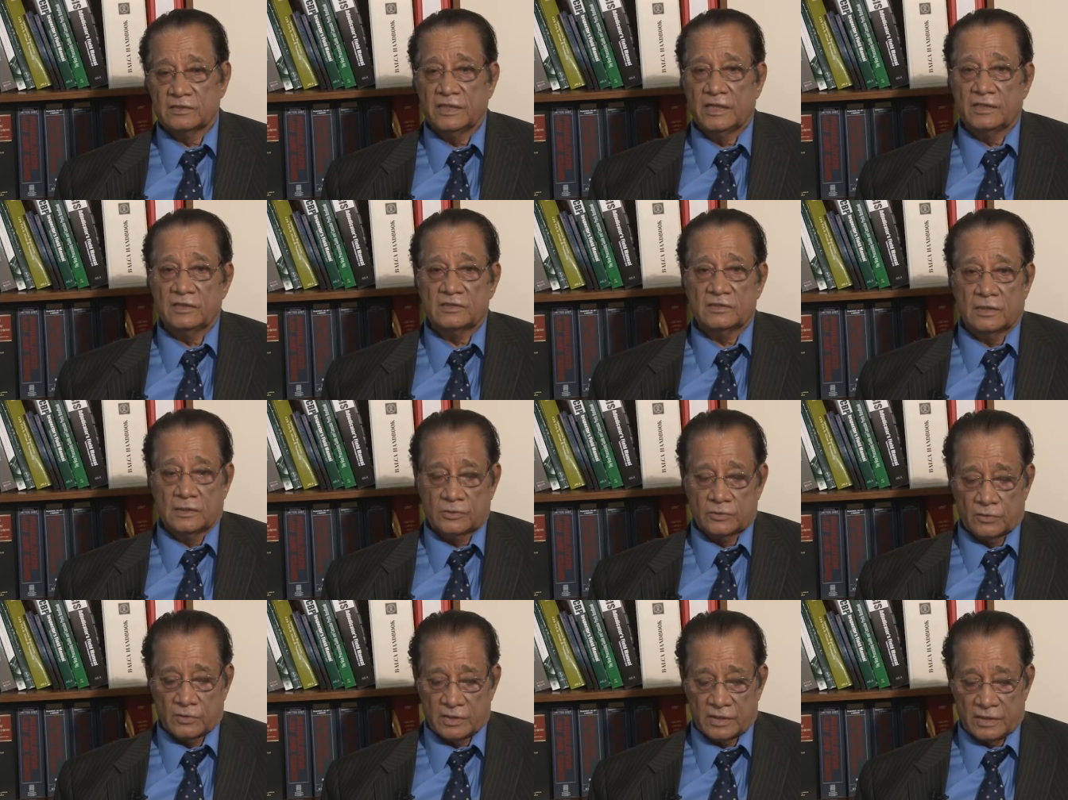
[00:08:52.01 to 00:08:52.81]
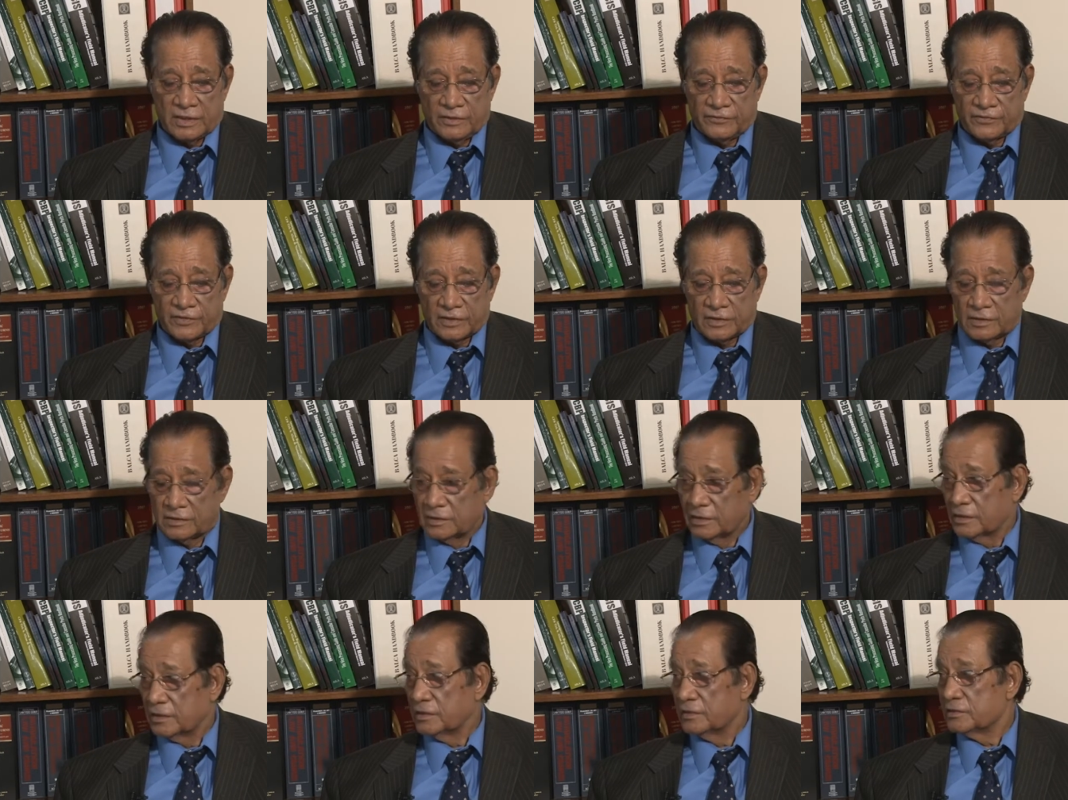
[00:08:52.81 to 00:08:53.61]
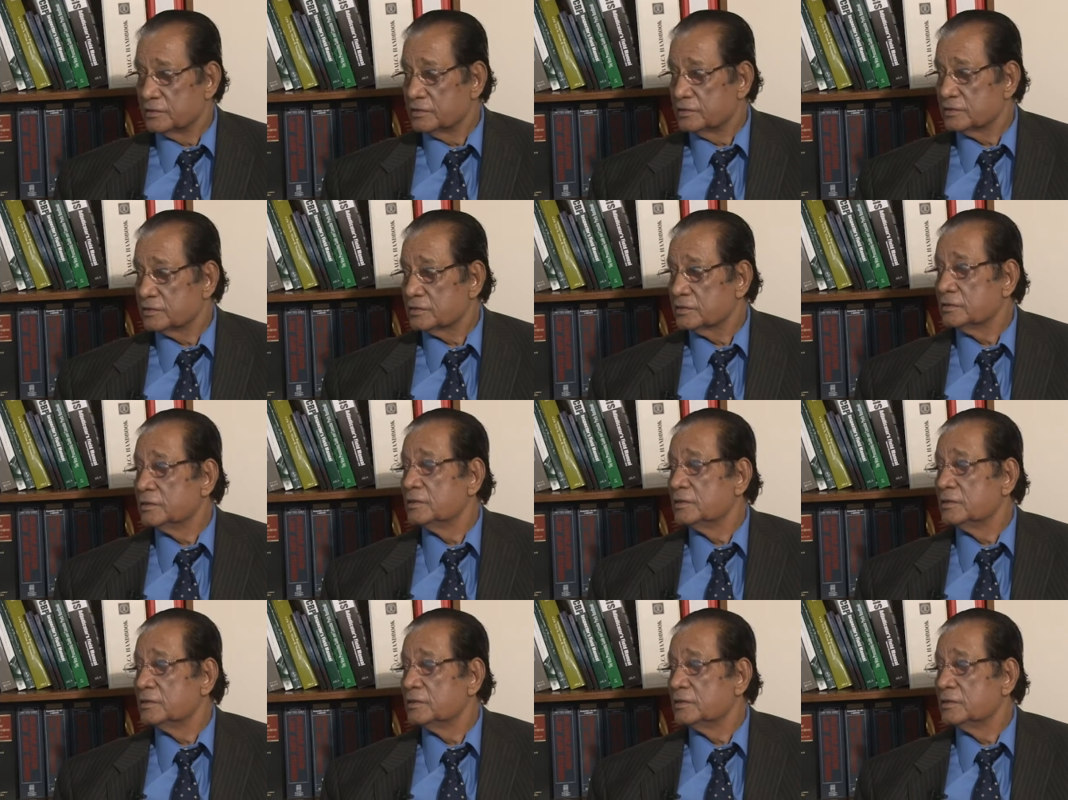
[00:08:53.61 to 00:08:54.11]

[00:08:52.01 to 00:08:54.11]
That is also current for all the countries.